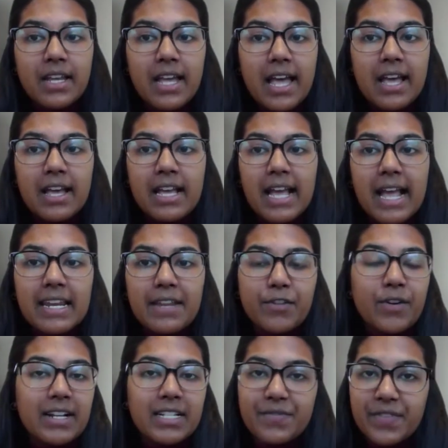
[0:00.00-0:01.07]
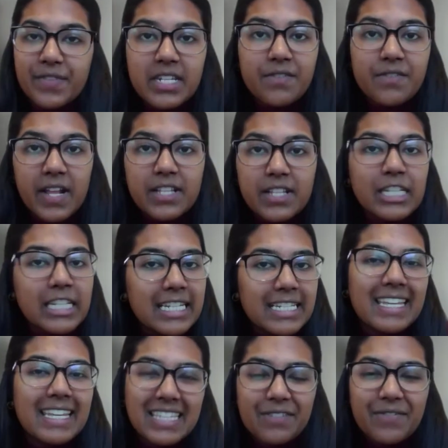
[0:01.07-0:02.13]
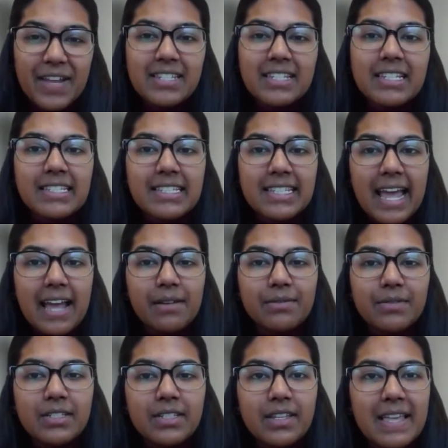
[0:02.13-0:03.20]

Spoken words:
and if you're acting for the defence, you need to get the defendant's account.